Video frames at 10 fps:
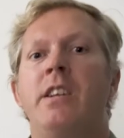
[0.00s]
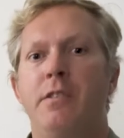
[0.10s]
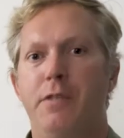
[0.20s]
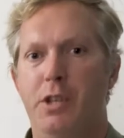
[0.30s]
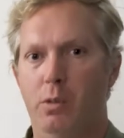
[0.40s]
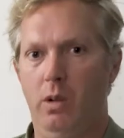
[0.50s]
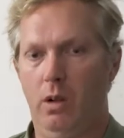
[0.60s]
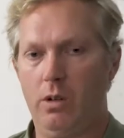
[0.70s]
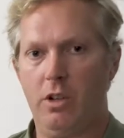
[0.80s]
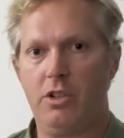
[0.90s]
individual
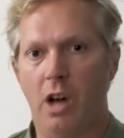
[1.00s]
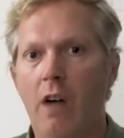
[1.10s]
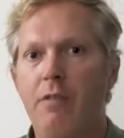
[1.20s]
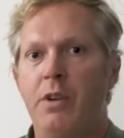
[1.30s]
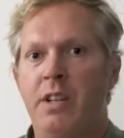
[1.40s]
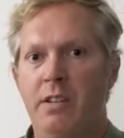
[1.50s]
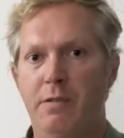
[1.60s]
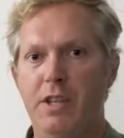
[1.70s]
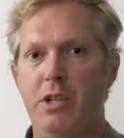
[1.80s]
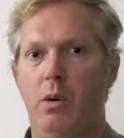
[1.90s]
or the sovereign
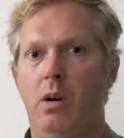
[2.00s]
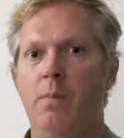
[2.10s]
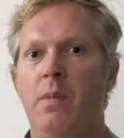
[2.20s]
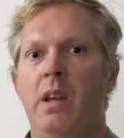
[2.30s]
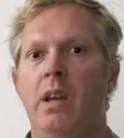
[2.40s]
individual